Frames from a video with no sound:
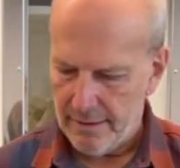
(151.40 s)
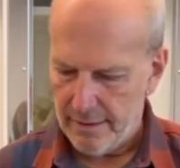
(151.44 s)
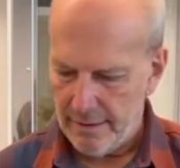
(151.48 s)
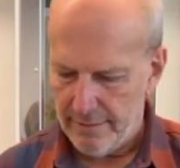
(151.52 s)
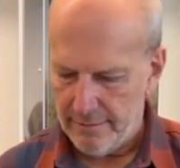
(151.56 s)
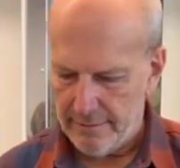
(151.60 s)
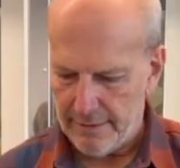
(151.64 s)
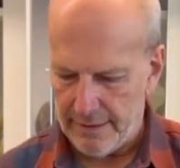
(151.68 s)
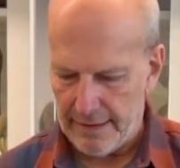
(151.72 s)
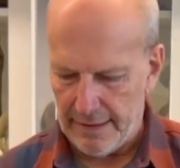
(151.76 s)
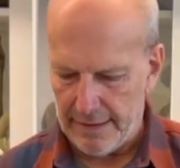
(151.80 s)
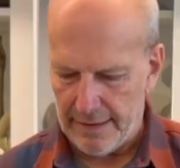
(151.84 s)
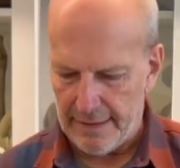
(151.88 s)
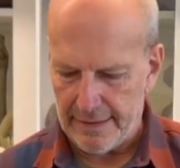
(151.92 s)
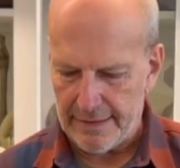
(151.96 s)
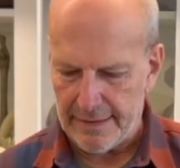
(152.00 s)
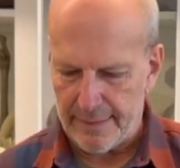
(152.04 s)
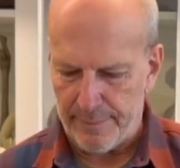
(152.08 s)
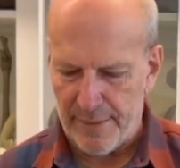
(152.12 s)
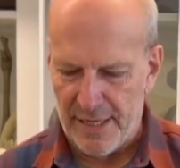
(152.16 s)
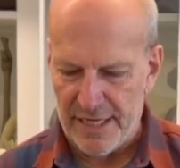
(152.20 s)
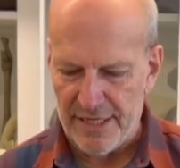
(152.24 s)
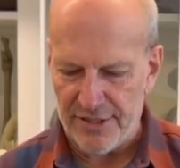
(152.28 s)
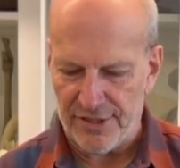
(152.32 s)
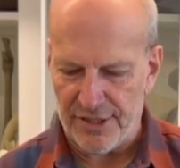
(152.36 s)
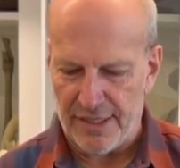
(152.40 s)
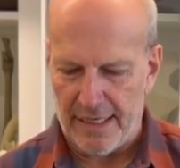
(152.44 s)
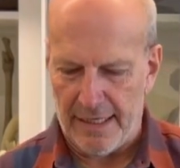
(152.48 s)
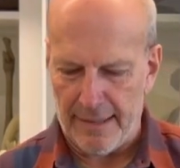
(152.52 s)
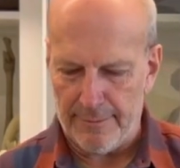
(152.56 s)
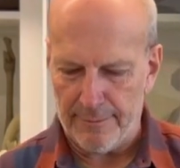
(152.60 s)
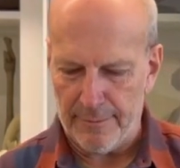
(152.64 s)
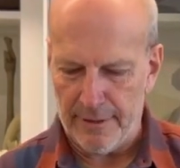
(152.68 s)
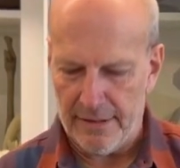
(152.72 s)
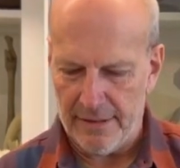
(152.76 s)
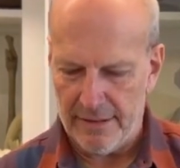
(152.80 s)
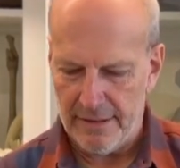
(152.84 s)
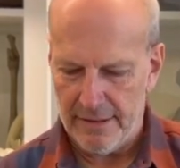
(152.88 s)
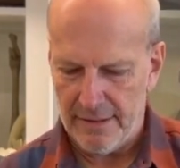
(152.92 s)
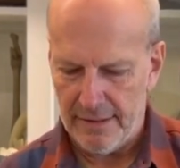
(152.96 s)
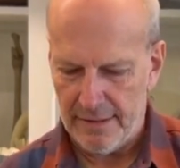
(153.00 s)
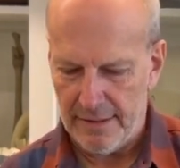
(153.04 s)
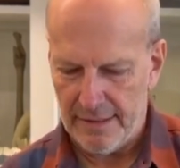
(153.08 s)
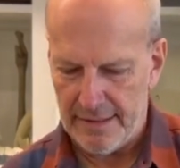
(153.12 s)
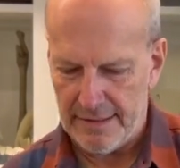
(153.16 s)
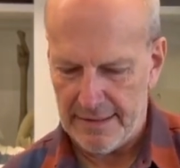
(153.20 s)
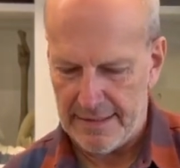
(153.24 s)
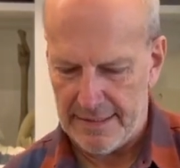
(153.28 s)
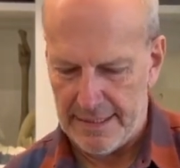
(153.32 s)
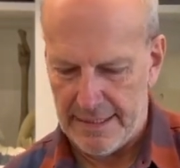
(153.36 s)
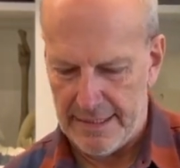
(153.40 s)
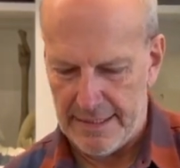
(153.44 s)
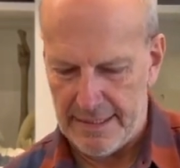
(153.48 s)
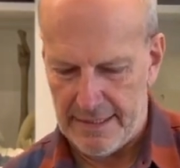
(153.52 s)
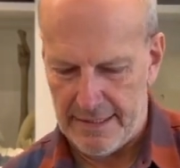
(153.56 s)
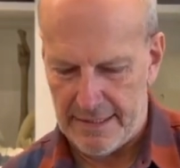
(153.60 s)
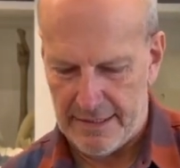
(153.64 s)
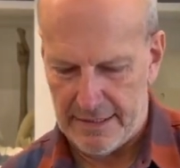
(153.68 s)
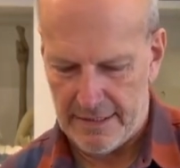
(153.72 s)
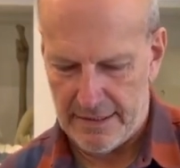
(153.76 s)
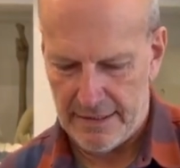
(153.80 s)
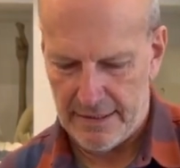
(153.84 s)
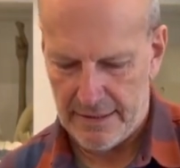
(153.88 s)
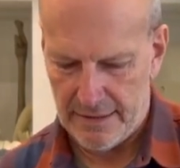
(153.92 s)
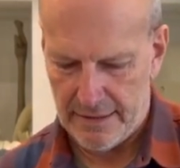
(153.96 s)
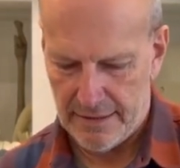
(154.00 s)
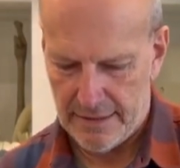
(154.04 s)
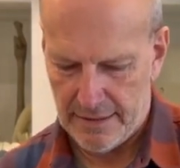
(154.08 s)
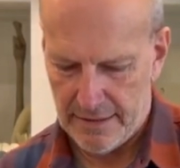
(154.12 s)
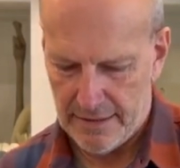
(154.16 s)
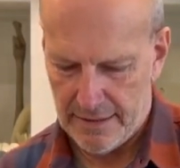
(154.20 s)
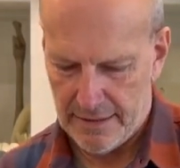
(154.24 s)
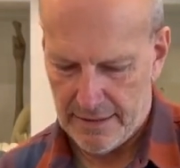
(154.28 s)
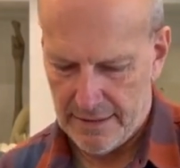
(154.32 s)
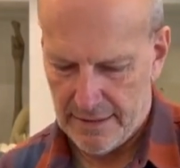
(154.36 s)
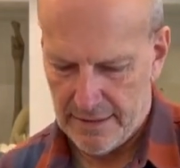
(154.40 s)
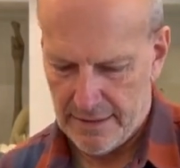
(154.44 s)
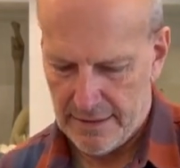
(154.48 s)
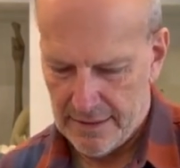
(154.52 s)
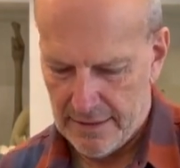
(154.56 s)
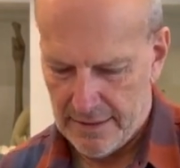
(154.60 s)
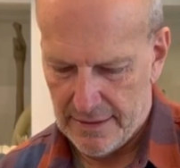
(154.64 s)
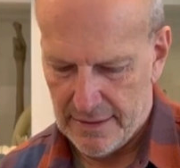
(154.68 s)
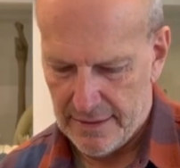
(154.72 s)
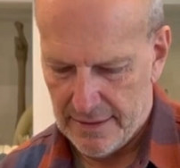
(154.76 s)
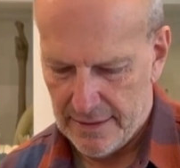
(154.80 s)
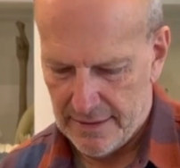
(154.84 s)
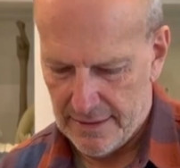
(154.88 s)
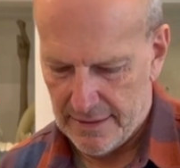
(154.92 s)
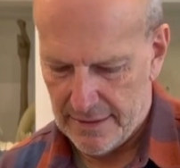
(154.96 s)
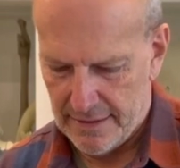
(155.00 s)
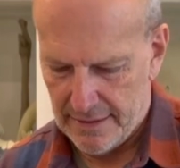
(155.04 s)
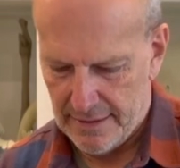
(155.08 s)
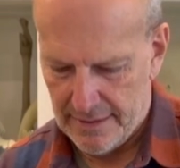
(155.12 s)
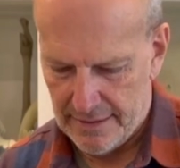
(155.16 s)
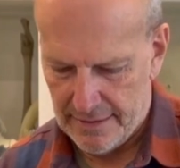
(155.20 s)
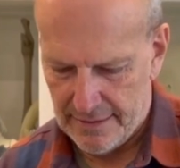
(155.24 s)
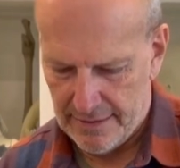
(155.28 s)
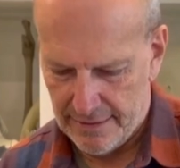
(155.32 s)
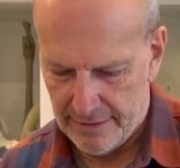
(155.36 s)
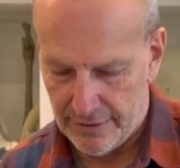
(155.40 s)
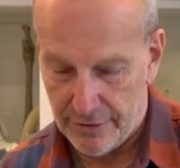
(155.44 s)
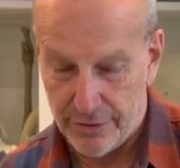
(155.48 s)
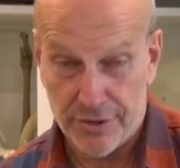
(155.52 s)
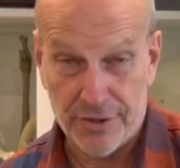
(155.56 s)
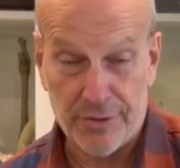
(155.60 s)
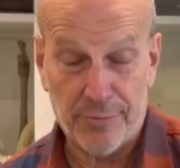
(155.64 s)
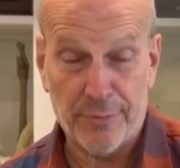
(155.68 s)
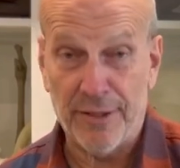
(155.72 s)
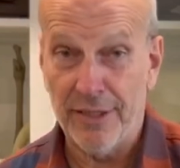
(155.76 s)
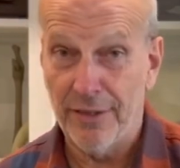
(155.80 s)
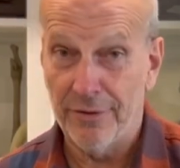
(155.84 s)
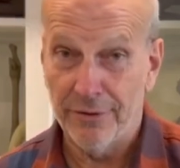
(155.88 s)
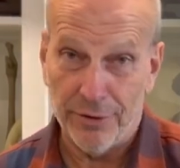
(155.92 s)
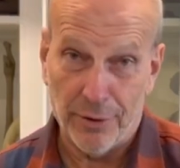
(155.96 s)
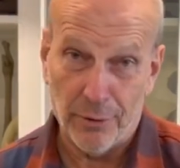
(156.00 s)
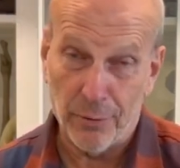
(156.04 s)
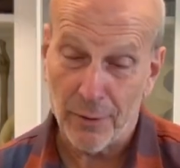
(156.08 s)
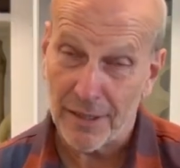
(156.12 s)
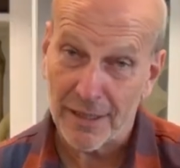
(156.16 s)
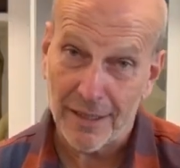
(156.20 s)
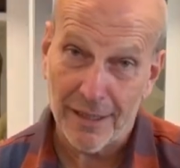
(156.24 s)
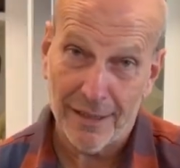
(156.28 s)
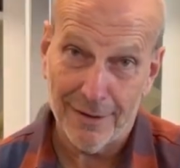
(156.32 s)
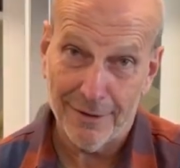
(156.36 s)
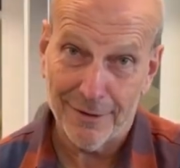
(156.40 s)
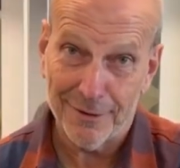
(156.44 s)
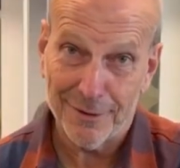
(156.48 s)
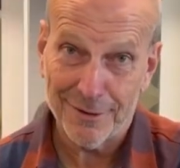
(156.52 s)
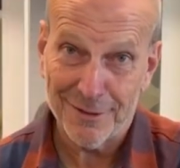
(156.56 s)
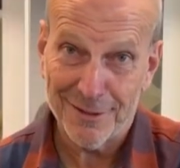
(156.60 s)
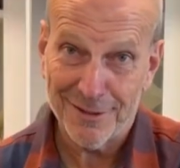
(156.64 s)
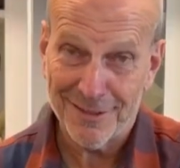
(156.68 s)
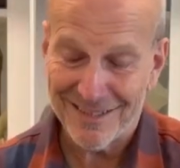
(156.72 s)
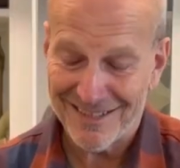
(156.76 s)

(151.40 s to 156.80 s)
Well, I like the paint job. That's nice. Of course, we don't know what color.